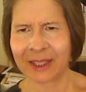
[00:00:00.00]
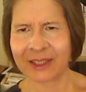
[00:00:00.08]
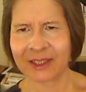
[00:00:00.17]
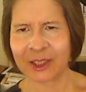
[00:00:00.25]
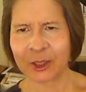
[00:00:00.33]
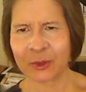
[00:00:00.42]

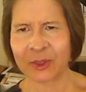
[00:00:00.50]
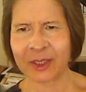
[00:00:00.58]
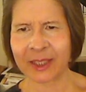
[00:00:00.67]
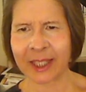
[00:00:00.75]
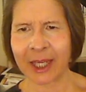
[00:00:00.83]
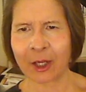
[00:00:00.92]

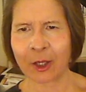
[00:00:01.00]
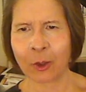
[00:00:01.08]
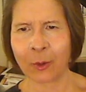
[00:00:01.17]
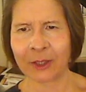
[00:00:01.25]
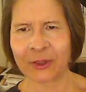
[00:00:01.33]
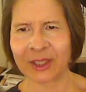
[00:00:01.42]

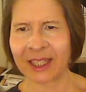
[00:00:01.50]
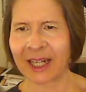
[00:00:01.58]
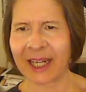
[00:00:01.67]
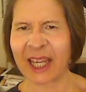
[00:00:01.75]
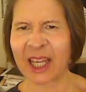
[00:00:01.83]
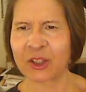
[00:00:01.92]

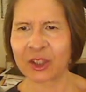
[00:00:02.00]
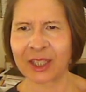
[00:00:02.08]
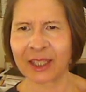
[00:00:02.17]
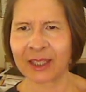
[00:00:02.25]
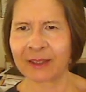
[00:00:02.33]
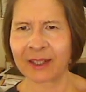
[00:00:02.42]

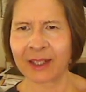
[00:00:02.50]
C-U-C-K-O-L-D-I-N-G.